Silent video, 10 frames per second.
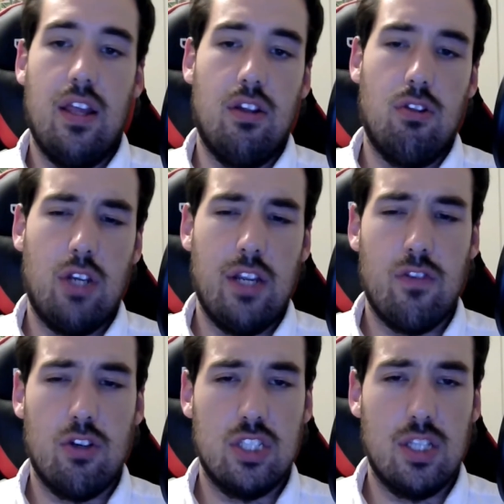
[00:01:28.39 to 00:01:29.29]
They're looking
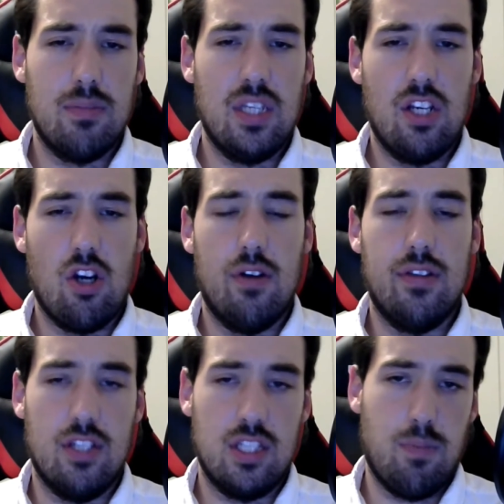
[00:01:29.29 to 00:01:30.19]
for something
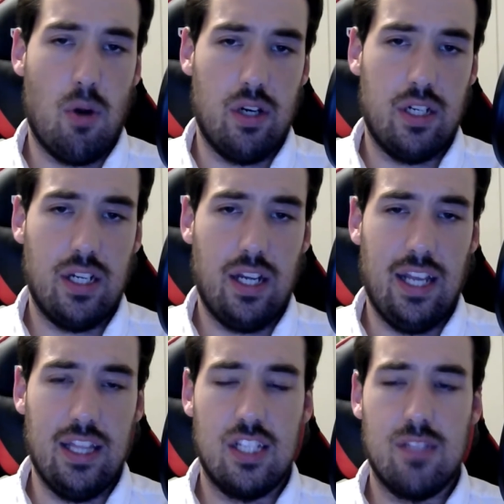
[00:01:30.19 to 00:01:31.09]
called the Spark,
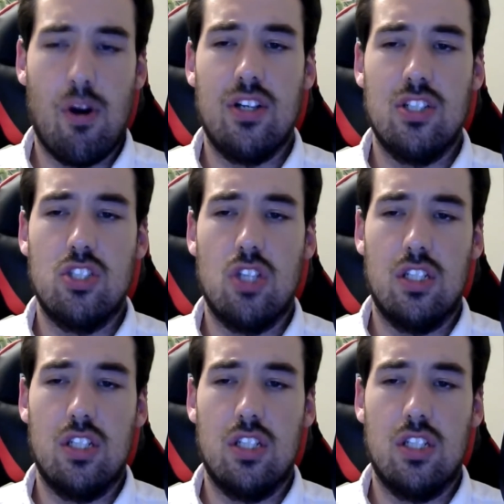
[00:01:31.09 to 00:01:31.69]
and the Spark is